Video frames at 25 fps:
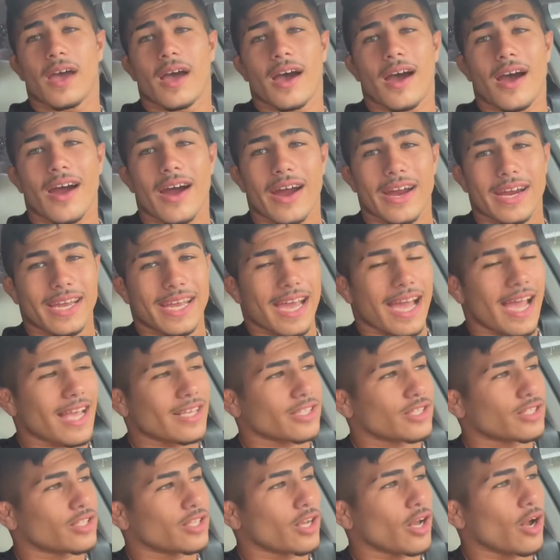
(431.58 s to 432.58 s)
All right,
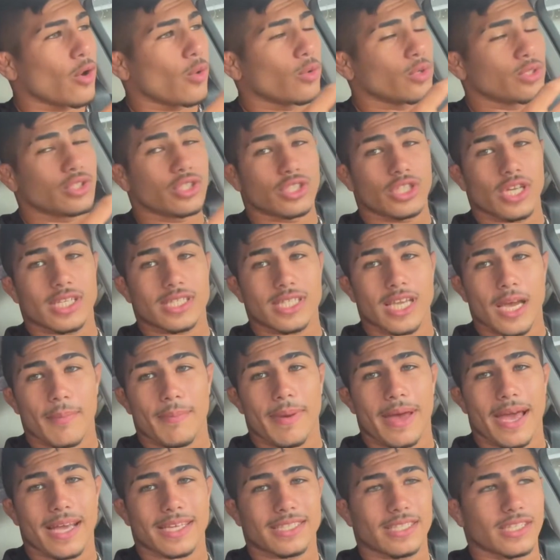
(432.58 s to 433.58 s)
guys, so just got
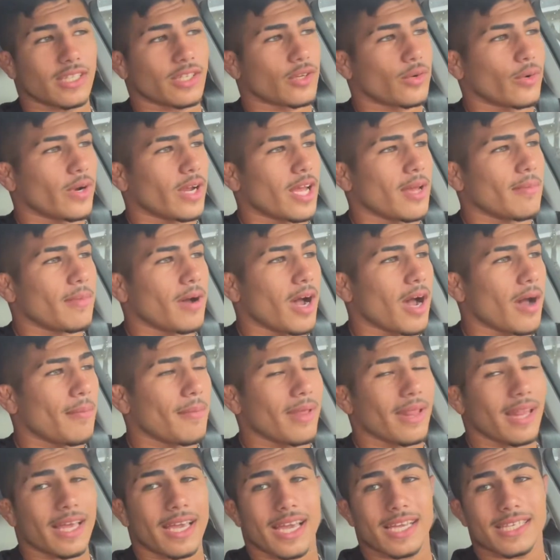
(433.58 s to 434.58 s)
back to the crib.
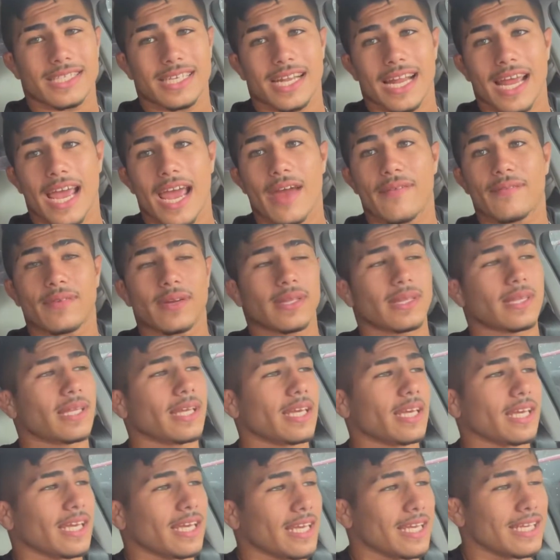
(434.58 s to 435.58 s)
Like I said,
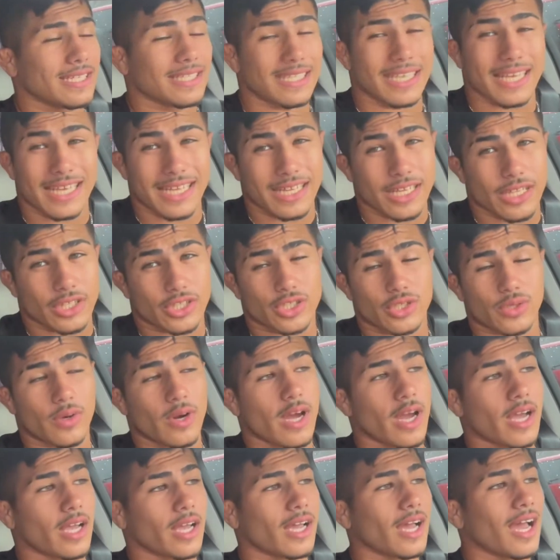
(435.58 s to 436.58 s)
everything is in the
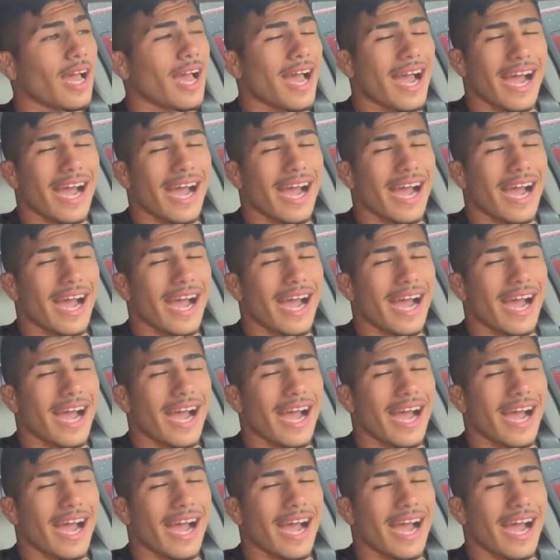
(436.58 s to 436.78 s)
trunk.